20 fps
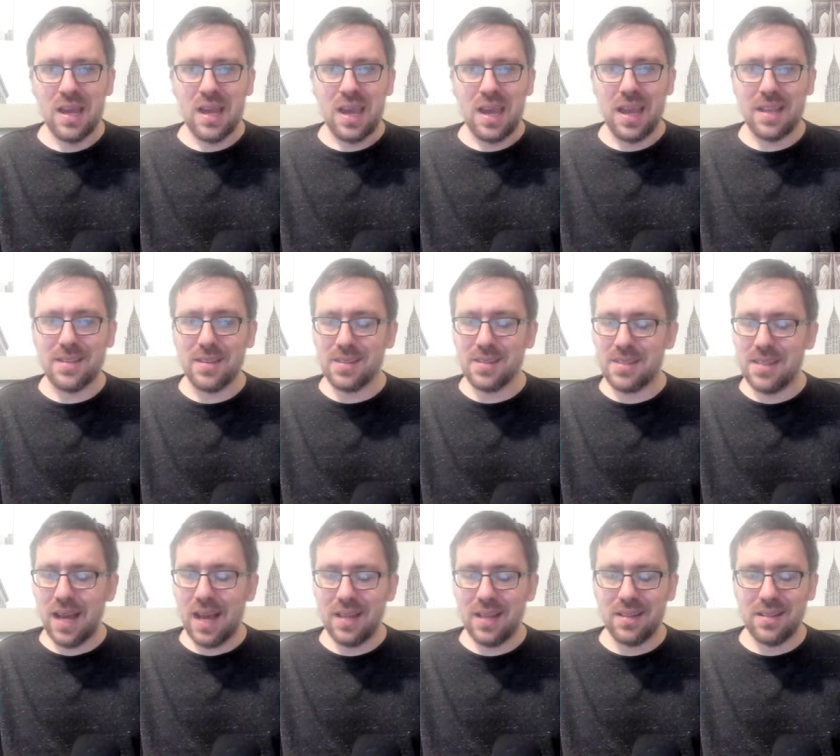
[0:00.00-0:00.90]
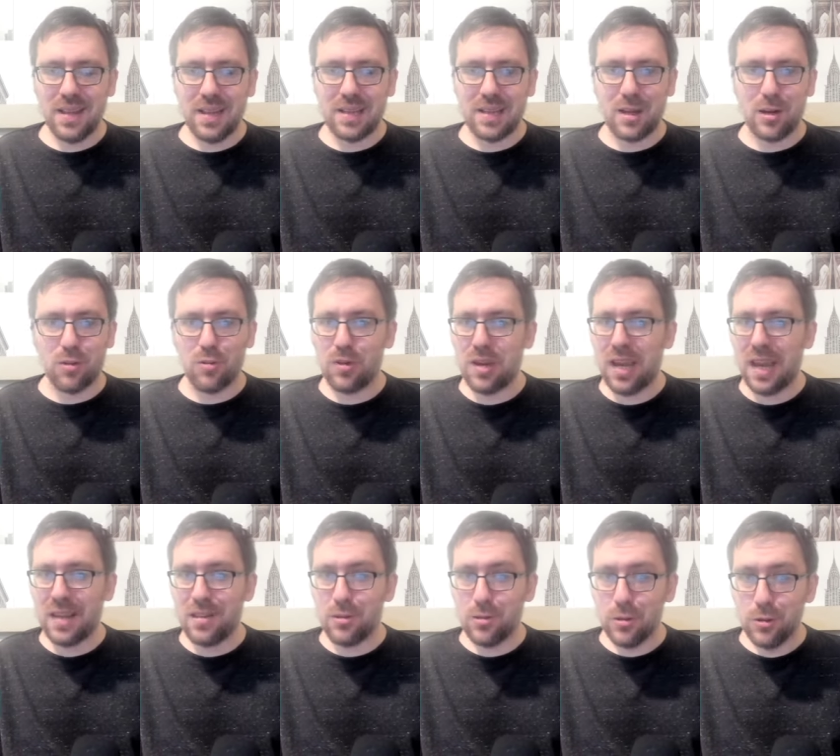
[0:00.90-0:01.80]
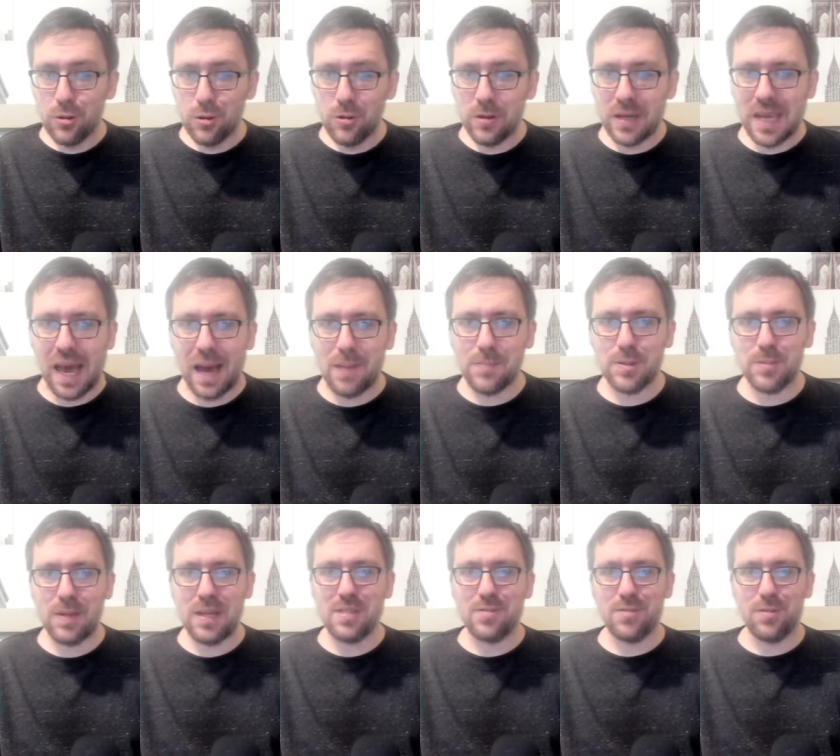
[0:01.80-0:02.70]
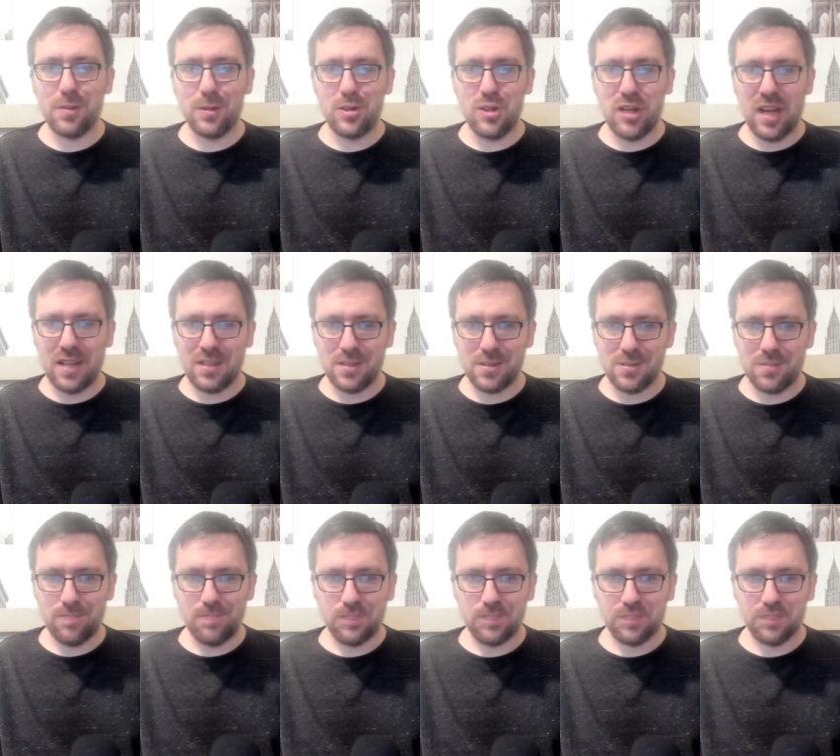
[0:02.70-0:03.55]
it does not like create new cap space for the Jets.